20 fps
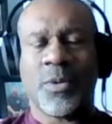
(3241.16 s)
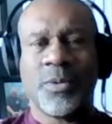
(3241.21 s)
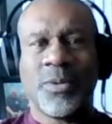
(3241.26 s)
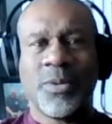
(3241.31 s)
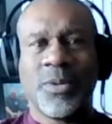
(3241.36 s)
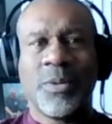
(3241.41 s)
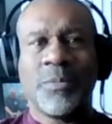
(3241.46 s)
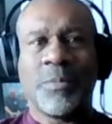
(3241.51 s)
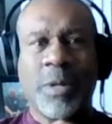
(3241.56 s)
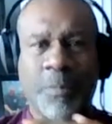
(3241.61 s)

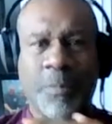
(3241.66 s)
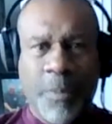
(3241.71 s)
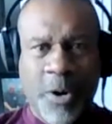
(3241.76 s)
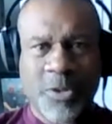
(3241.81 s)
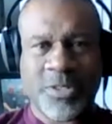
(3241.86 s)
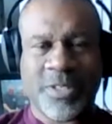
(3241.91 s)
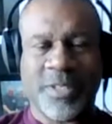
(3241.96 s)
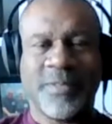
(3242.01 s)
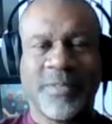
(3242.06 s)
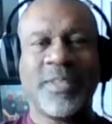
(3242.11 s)
for the
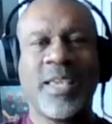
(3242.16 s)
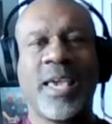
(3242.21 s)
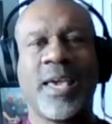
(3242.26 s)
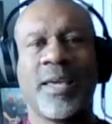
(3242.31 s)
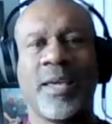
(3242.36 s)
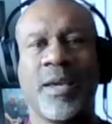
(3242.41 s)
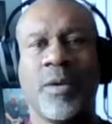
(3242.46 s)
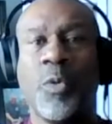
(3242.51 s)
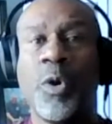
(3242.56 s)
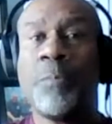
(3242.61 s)
person.
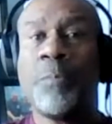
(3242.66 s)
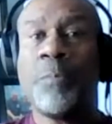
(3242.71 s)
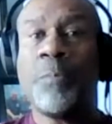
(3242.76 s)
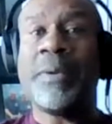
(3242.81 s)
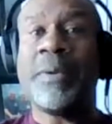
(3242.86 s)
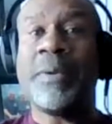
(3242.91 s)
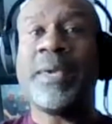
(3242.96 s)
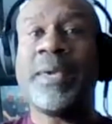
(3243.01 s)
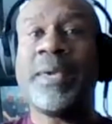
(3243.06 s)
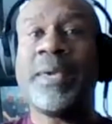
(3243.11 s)
Yeah. And we're
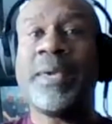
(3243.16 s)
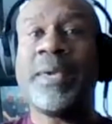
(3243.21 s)
big.